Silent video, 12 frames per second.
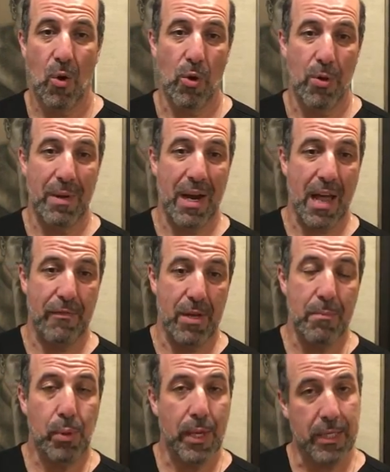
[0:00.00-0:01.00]
or you might have an
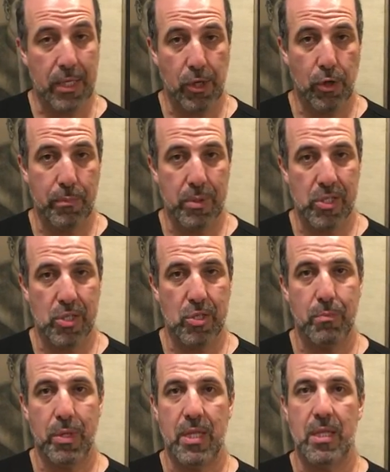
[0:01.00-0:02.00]
implant in a good
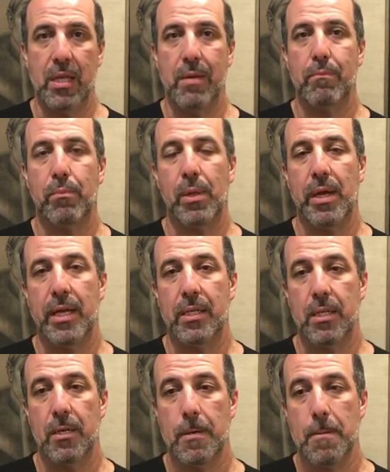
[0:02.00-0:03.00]
position, but then the
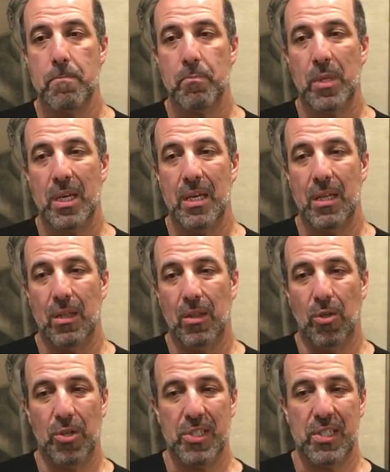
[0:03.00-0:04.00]
implant
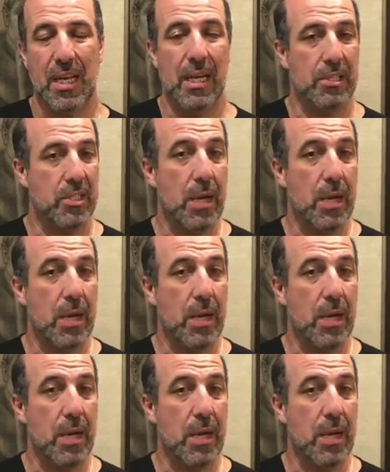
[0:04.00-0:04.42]
looks kind of